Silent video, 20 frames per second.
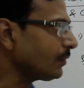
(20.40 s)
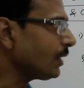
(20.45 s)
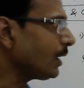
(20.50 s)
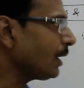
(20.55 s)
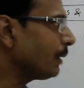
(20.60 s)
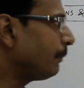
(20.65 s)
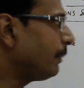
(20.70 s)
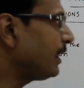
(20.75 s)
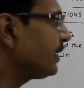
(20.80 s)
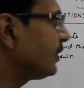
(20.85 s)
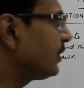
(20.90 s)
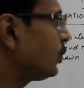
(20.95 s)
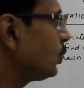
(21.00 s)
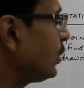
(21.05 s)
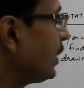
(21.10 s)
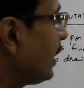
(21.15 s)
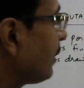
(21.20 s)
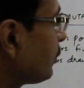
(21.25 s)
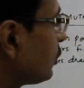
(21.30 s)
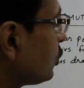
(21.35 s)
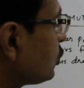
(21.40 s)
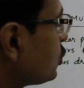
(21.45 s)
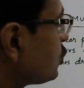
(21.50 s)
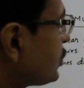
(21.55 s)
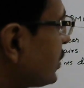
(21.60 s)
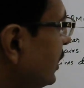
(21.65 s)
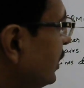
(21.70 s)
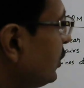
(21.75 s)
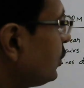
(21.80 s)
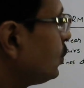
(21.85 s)
But today I am going to
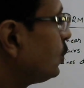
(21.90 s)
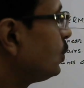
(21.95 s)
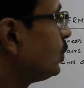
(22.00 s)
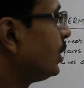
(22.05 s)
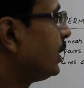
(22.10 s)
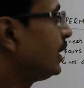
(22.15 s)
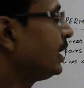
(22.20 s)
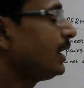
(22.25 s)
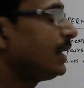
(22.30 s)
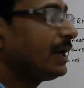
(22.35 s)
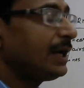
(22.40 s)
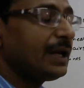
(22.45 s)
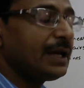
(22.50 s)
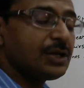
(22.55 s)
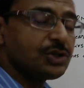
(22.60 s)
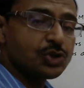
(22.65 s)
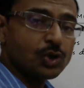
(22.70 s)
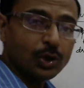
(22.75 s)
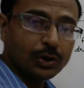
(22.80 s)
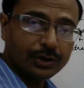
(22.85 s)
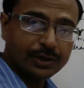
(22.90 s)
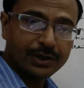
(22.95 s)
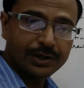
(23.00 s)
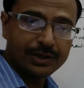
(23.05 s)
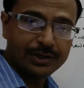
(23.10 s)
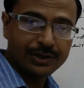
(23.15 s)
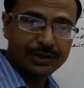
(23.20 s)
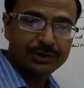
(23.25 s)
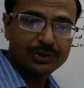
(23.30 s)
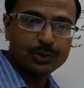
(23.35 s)
tell you a
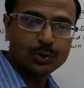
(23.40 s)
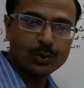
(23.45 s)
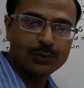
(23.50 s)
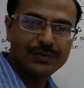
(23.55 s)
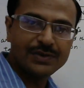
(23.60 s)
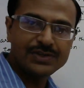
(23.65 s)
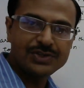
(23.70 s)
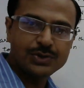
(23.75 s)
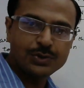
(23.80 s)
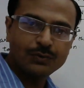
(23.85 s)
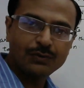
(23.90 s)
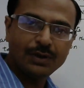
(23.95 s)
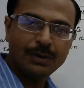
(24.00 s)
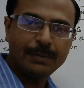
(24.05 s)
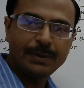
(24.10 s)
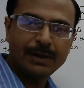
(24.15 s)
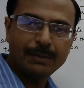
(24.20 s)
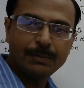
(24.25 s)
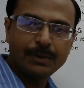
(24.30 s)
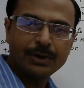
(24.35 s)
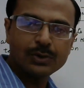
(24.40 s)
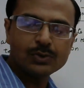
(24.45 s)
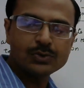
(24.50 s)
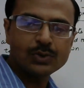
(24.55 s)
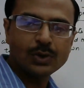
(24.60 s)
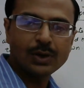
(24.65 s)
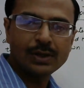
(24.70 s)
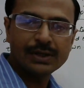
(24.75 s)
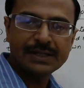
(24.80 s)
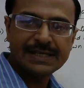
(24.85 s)
shortcut through which you will be able to
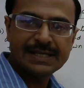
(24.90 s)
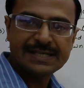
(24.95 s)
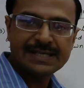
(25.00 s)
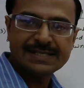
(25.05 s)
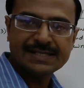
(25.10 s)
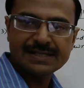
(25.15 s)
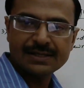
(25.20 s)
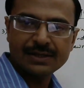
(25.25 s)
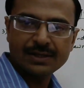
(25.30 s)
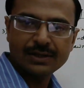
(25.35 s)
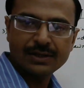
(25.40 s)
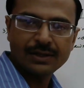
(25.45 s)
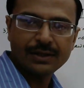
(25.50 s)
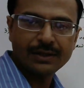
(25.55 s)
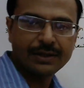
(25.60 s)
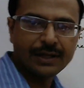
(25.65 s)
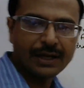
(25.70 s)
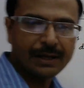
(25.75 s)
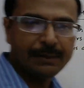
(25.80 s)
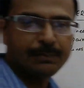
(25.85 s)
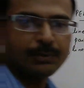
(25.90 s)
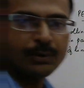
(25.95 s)
solve these type